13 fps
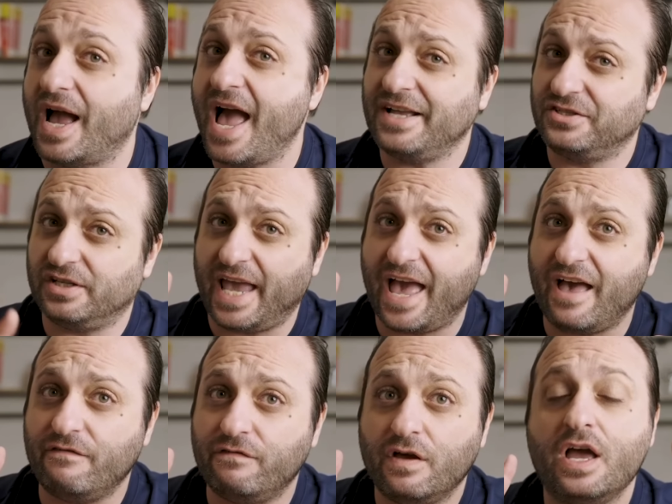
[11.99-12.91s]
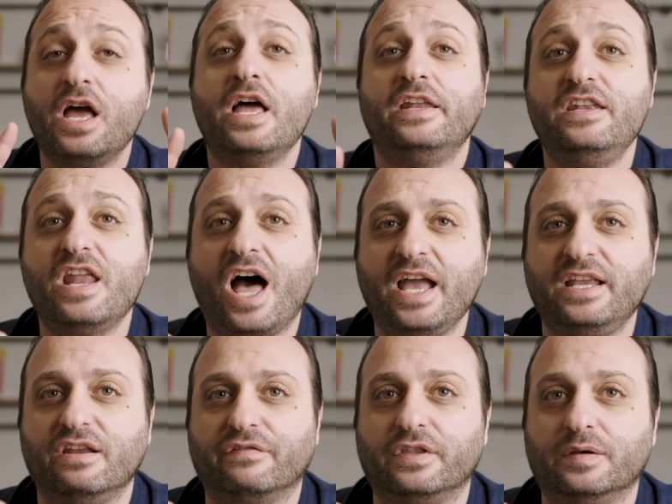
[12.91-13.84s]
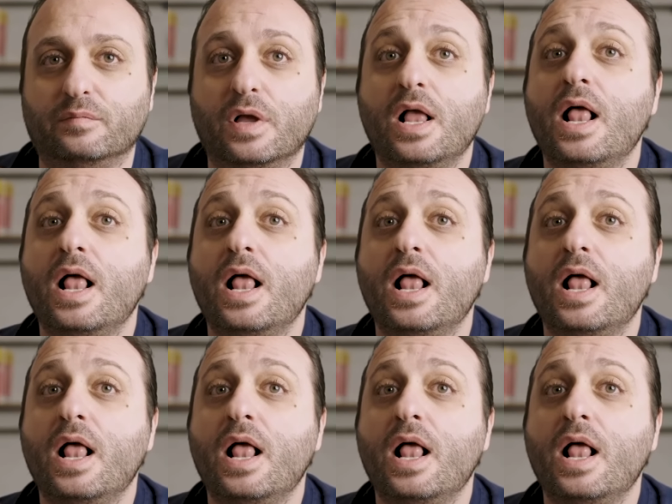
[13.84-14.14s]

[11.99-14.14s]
I actually have nine of them.